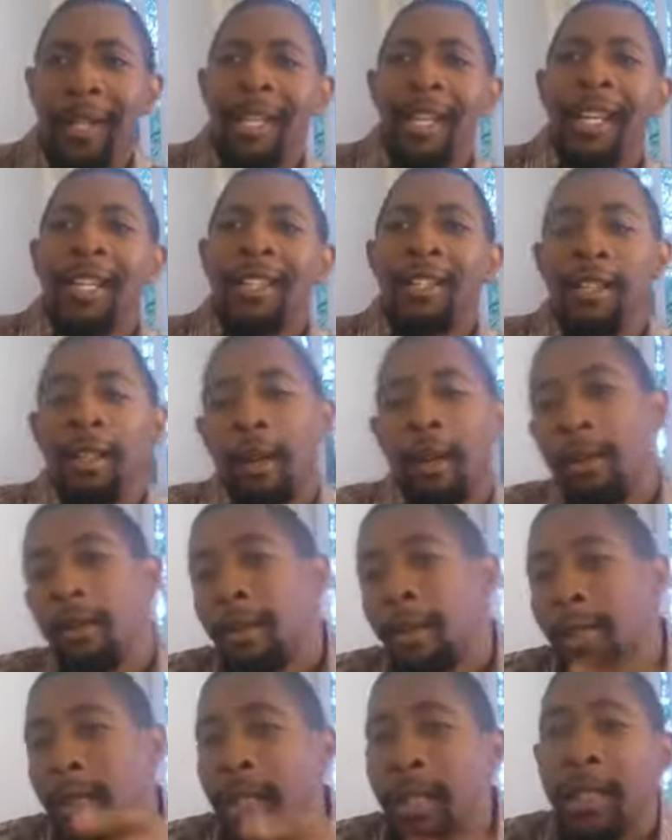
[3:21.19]
So
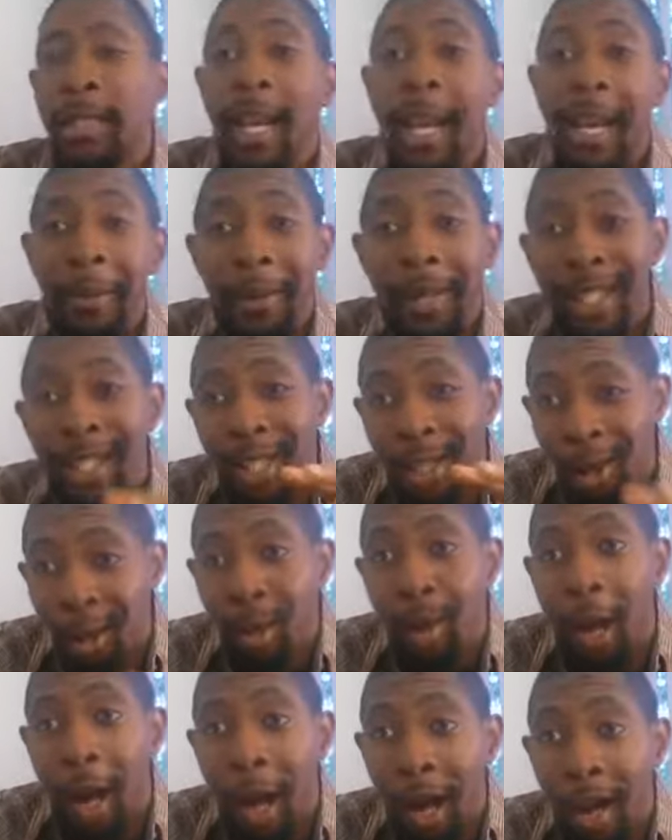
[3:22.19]
this can't be too
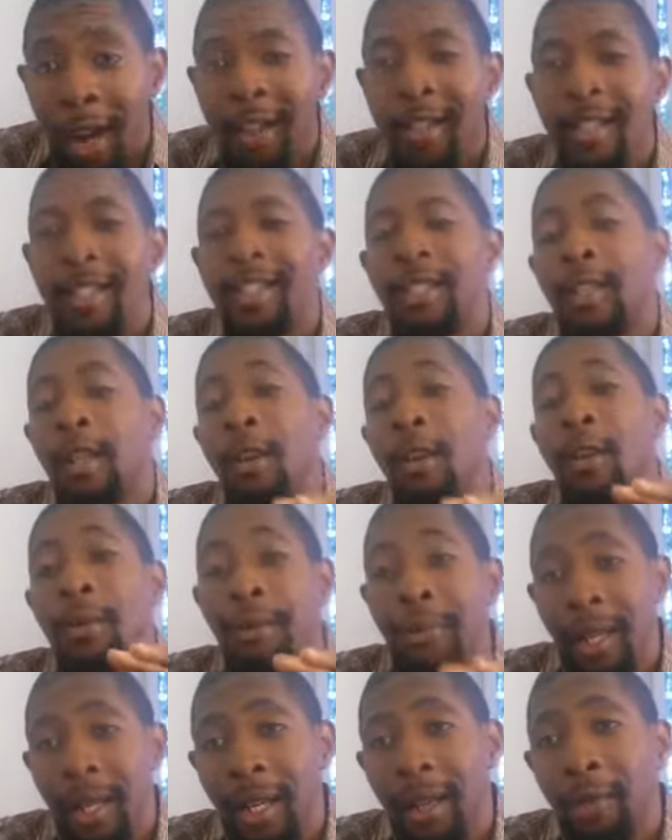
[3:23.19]
long. So
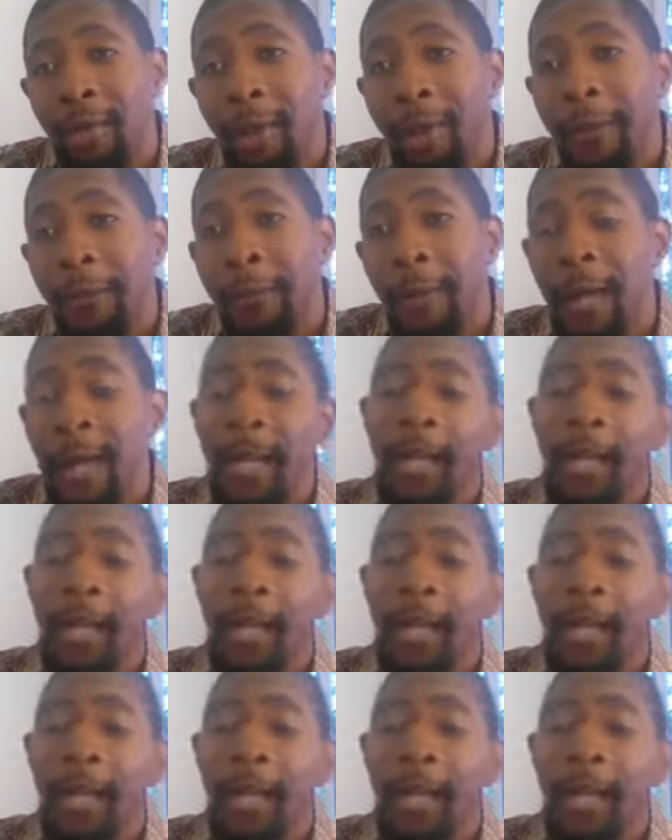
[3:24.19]
bear with me.